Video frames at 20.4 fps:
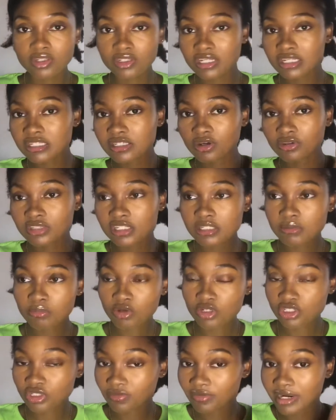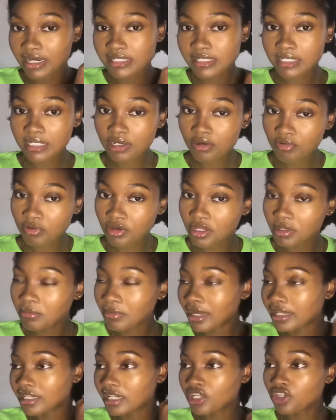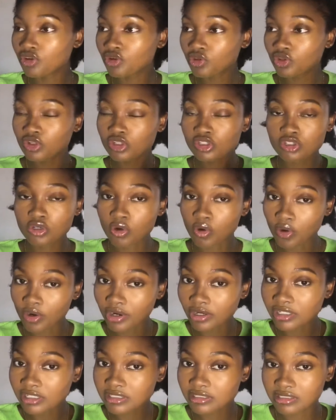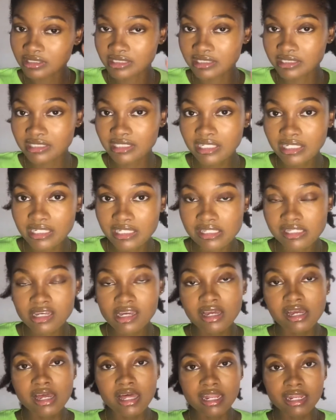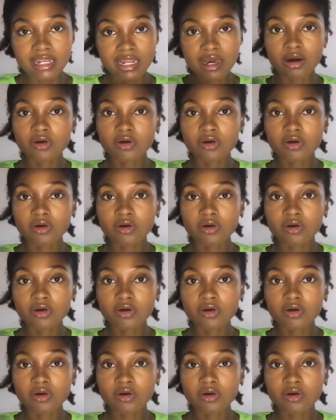all this moisturizing cream, and then you use your oil to seal it. Now